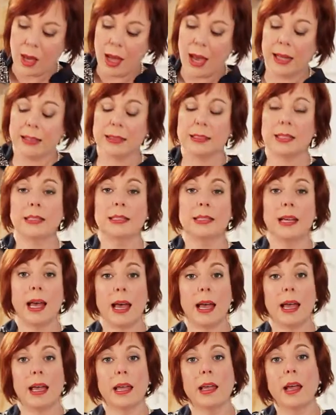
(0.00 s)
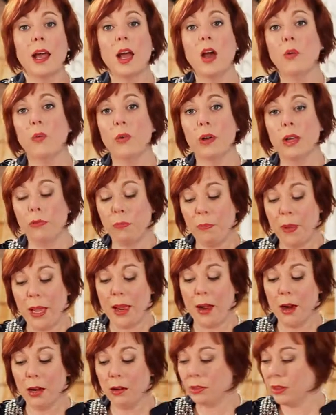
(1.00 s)
And today we've
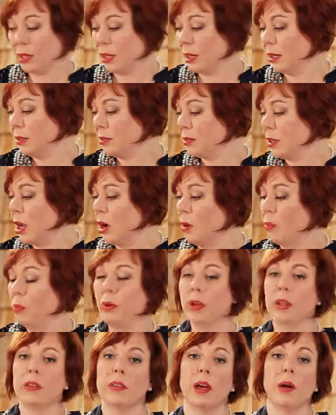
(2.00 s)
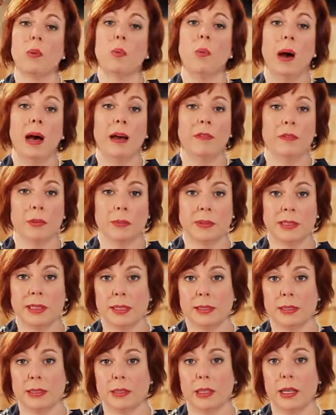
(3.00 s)
paired this with a wine from
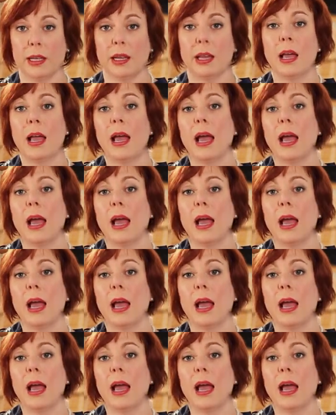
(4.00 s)
Sicily,